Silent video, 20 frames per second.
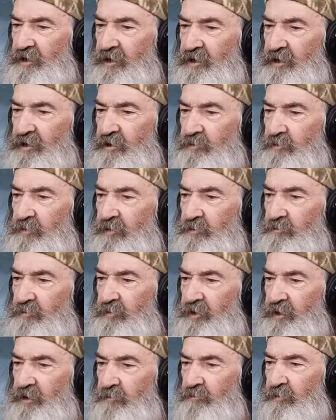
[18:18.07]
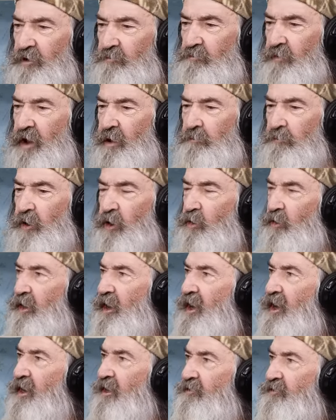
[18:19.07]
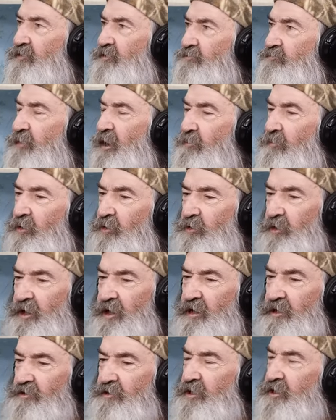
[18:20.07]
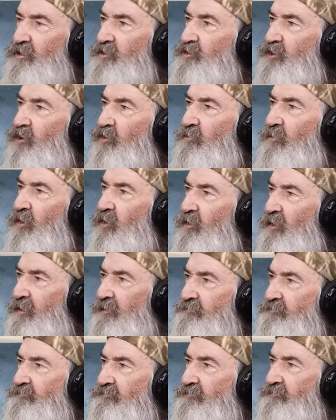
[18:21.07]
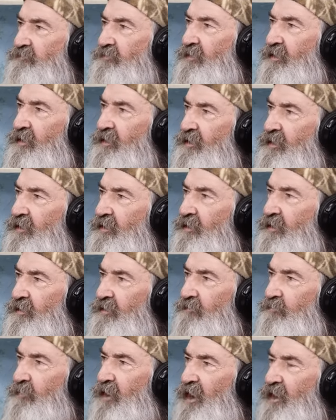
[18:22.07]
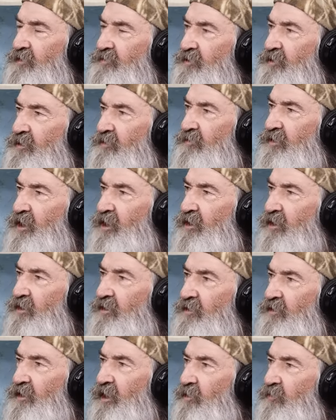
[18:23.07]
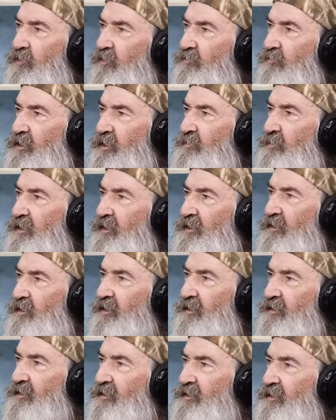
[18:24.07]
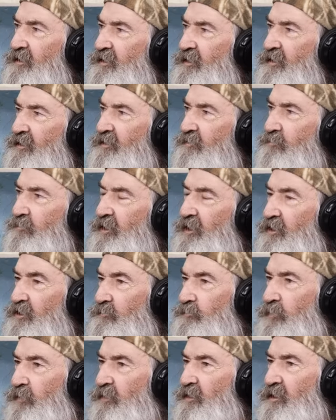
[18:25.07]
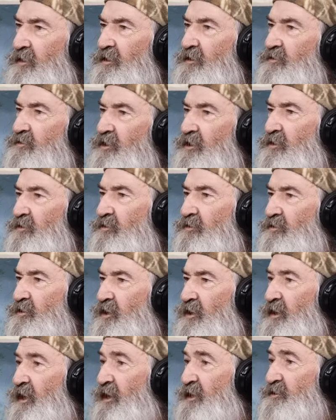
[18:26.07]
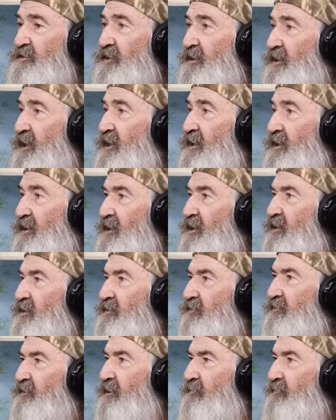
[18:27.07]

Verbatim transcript: It cost here. me more than a crisp my twenty. Boathouse, my boathouse is no more. Yep, it's gone. Passing of an era because I won't rebuild it. No, but it's pretty ingenious. It lasted that long.